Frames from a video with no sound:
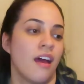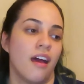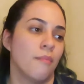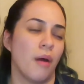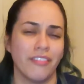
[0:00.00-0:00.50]

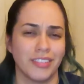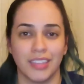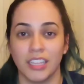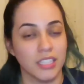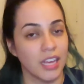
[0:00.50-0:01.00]
Um, obviously,
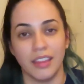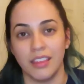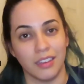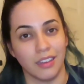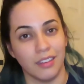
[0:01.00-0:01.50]
that's I
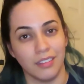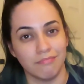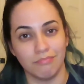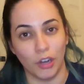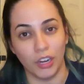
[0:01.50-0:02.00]
think
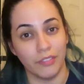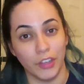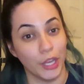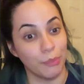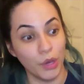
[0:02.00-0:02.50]
mark of a
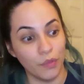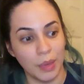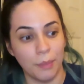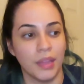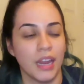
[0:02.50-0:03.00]
good
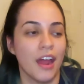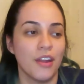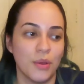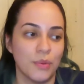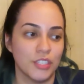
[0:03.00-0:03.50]
movie, but I don't know.